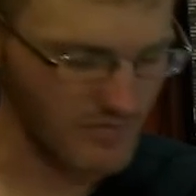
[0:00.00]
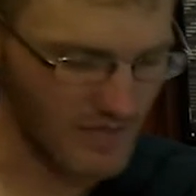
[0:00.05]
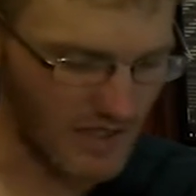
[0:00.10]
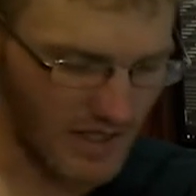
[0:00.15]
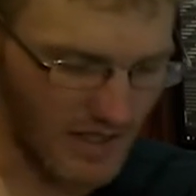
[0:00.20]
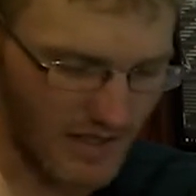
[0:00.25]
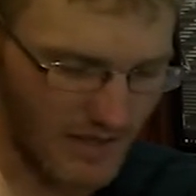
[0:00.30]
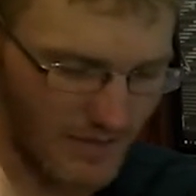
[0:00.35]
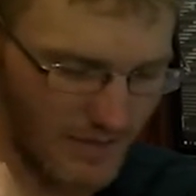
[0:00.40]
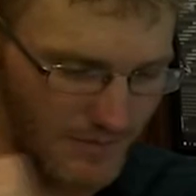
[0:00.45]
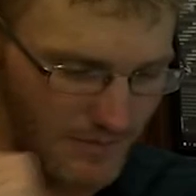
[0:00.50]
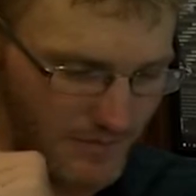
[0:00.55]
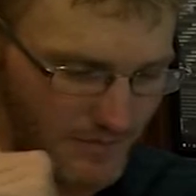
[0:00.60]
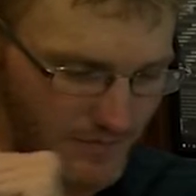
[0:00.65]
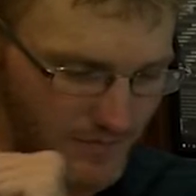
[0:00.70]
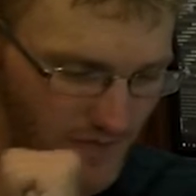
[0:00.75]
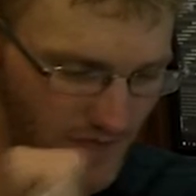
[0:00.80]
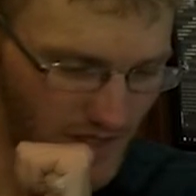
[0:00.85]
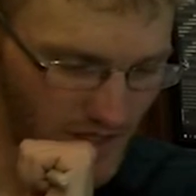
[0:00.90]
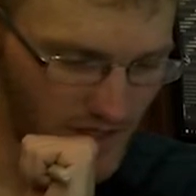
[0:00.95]

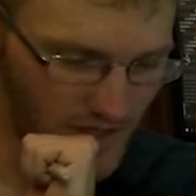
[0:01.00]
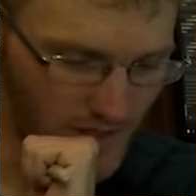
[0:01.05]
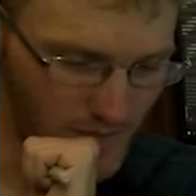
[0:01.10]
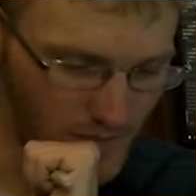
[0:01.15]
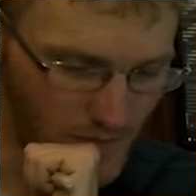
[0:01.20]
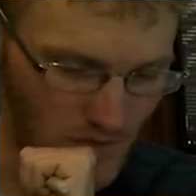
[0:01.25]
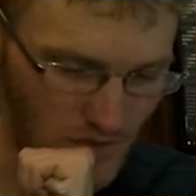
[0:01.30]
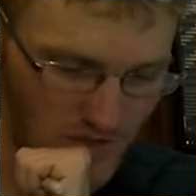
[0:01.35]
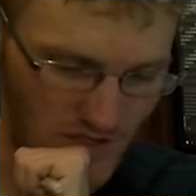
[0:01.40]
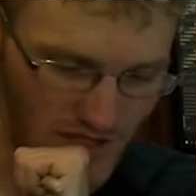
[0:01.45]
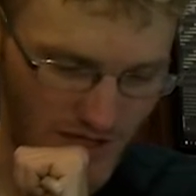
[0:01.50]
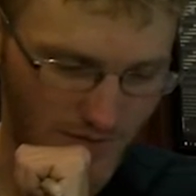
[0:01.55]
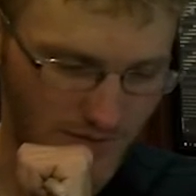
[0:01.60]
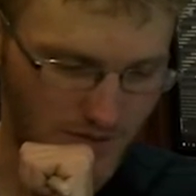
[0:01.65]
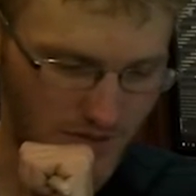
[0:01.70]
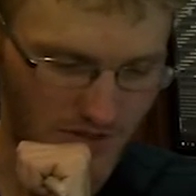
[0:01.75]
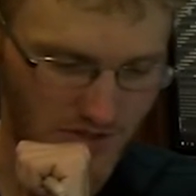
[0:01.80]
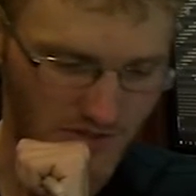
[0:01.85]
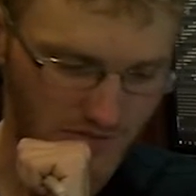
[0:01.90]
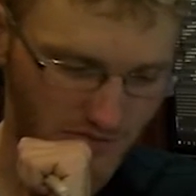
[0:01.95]
Most times it's
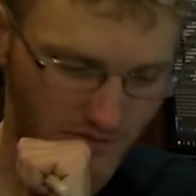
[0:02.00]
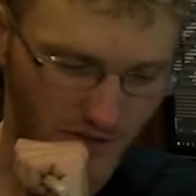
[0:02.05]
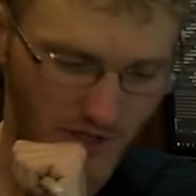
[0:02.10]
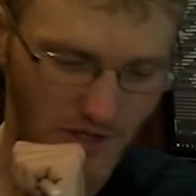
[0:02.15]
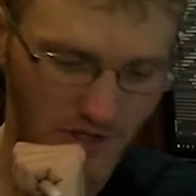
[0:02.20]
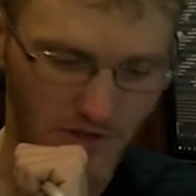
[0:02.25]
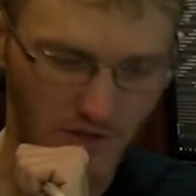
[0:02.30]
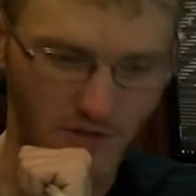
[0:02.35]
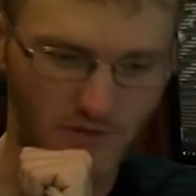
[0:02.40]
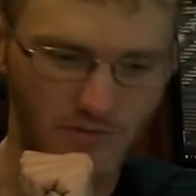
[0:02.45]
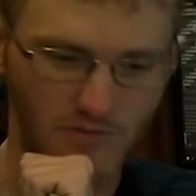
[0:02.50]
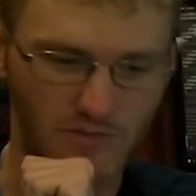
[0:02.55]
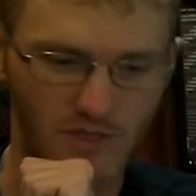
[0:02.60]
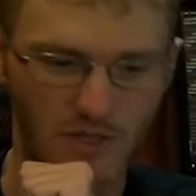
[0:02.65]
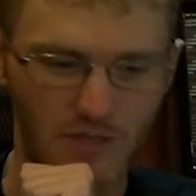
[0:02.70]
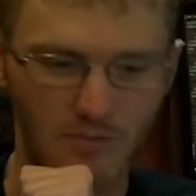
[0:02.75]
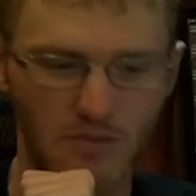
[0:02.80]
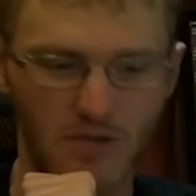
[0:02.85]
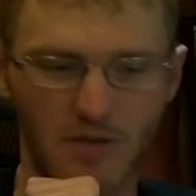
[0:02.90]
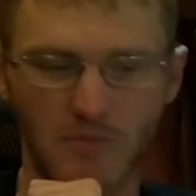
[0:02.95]
just fader
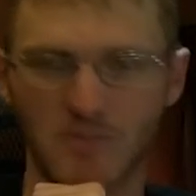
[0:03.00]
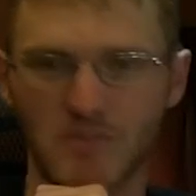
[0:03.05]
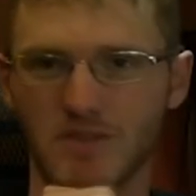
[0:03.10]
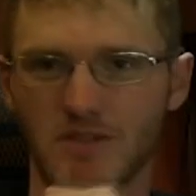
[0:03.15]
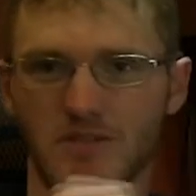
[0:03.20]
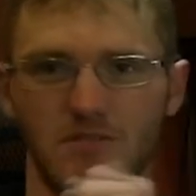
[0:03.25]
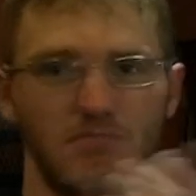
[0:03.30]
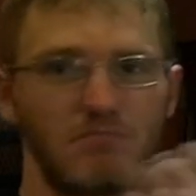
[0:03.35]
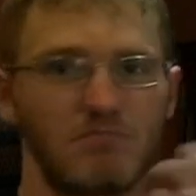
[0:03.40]
and bumps